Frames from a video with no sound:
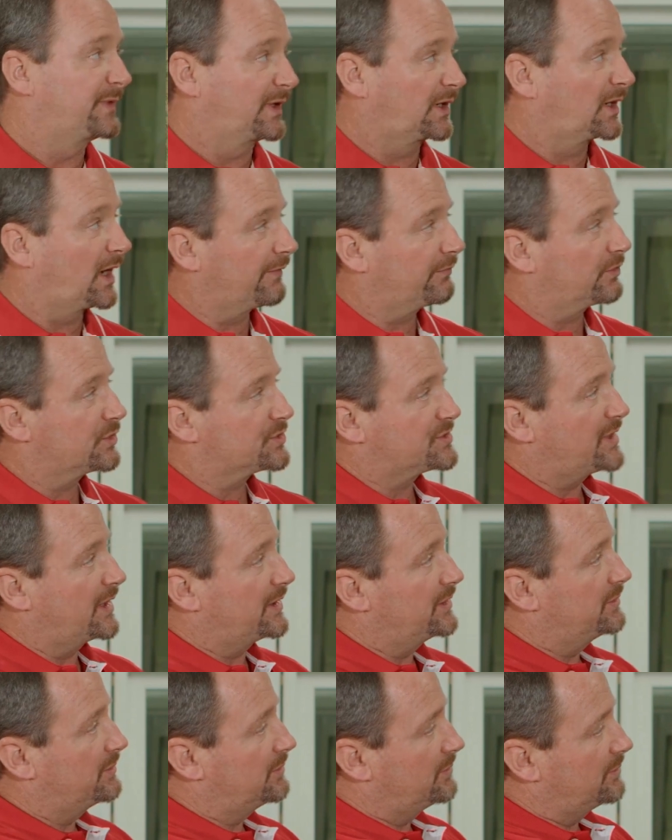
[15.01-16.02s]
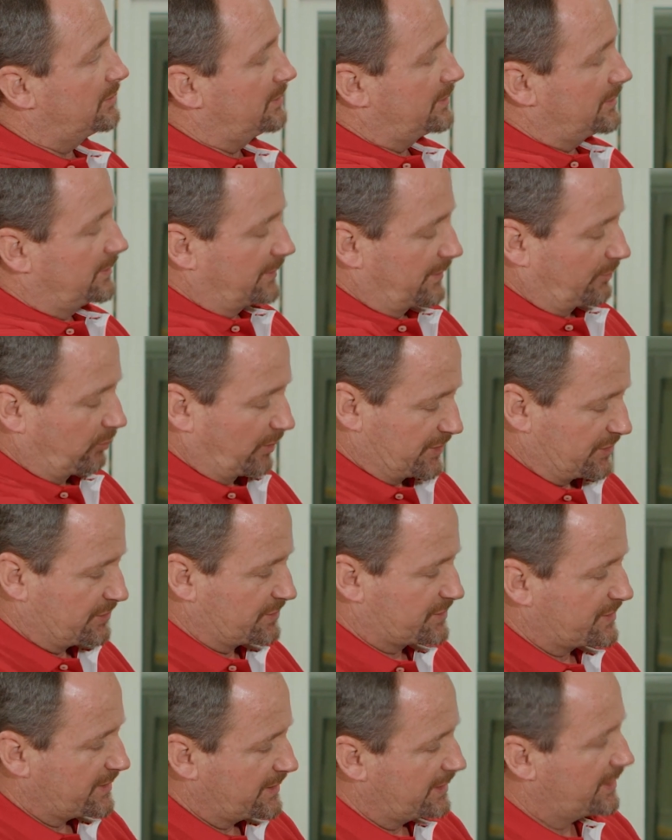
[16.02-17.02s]
The covers what you
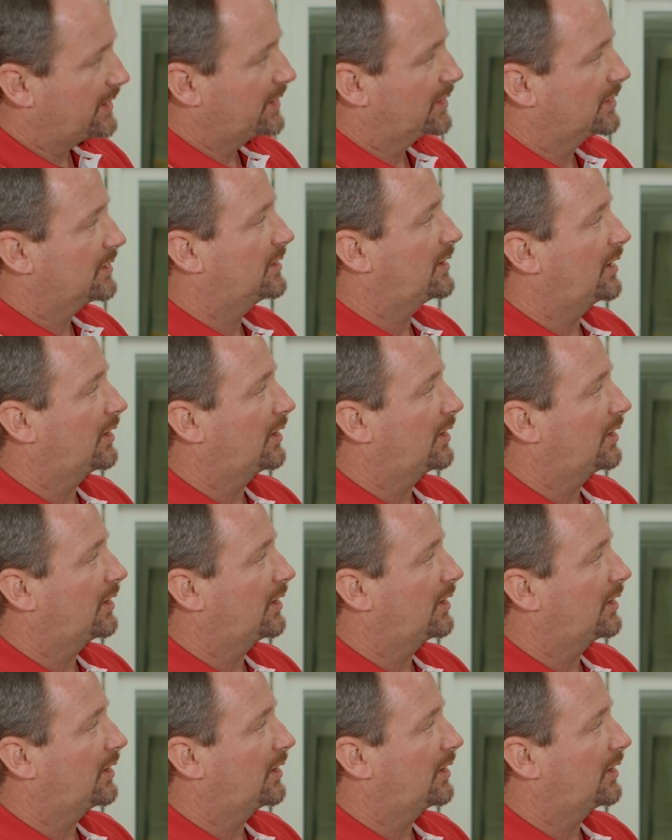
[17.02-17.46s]
see here